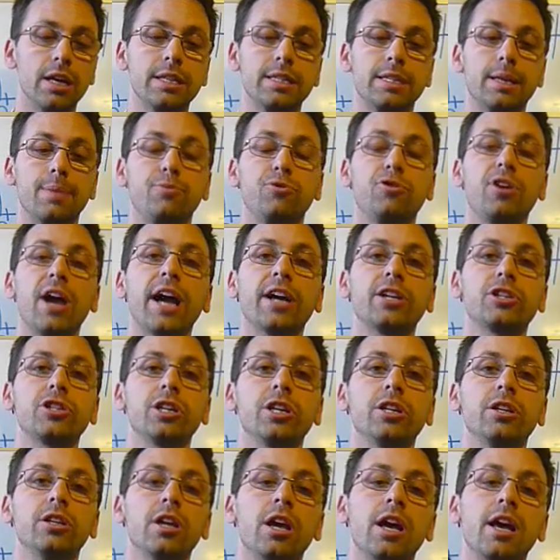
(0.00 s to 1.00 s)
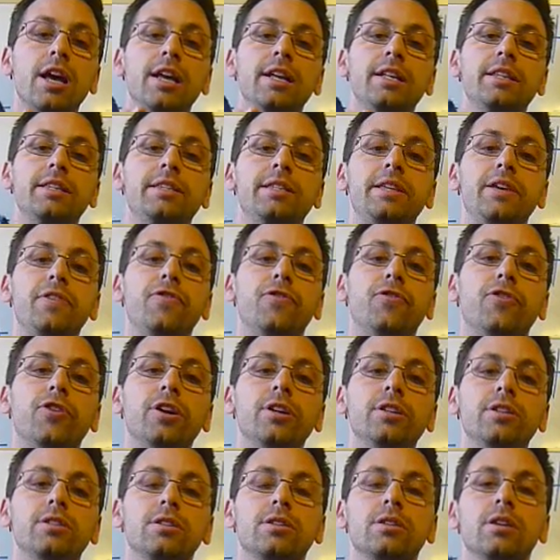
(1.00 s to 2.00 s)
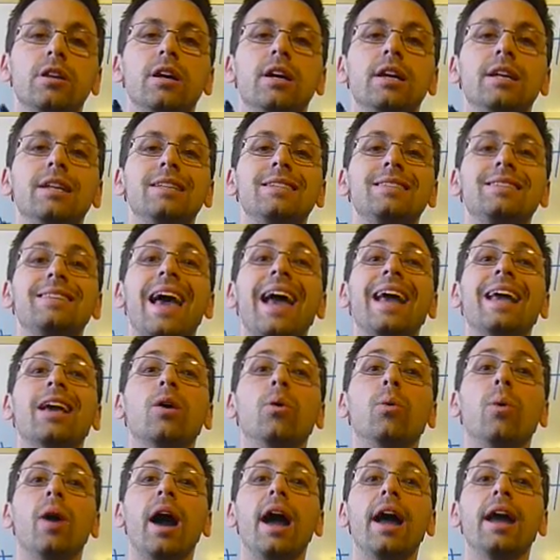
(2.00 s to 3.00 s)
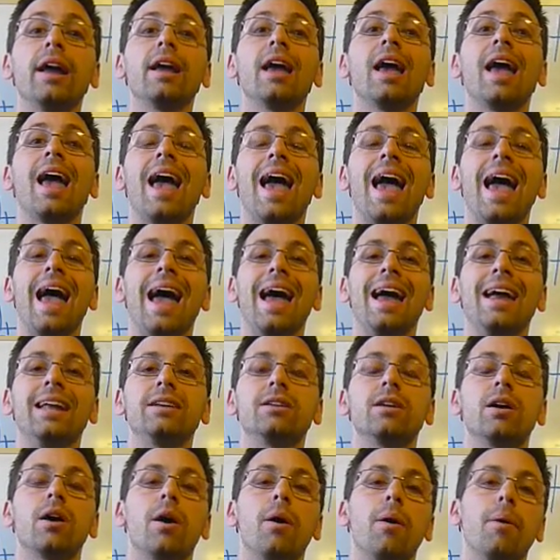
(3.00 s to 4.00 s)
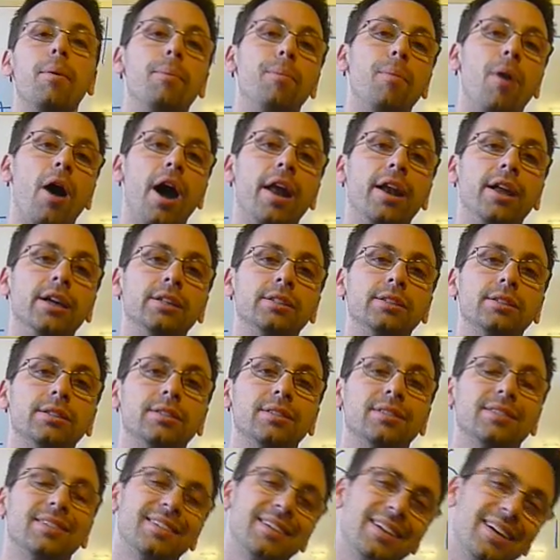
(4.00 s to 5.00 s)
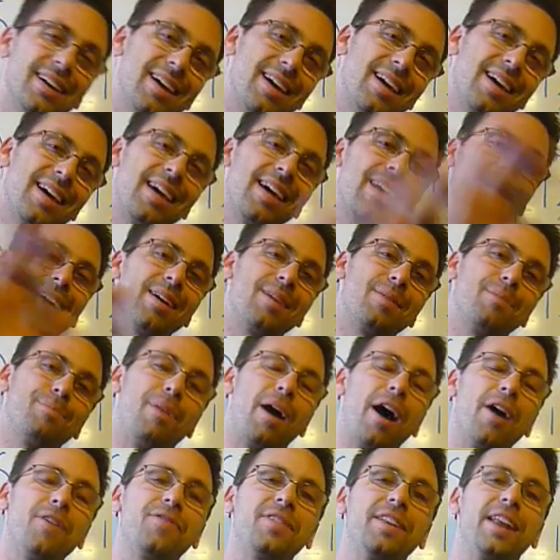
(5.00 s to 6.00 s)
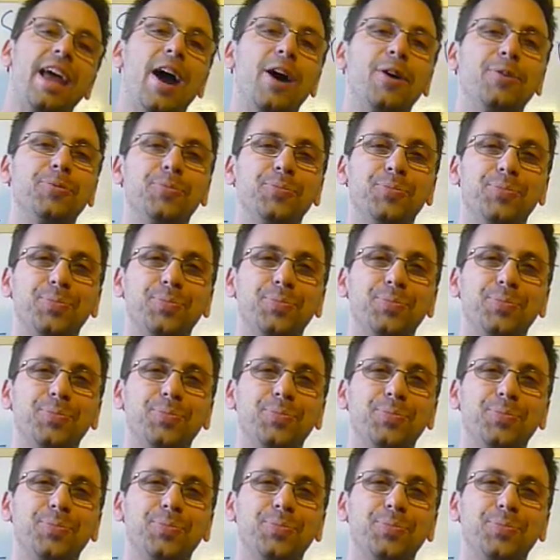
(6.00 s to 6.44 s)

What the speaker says: Subtraction, difference, take away, and minus. Bye for now.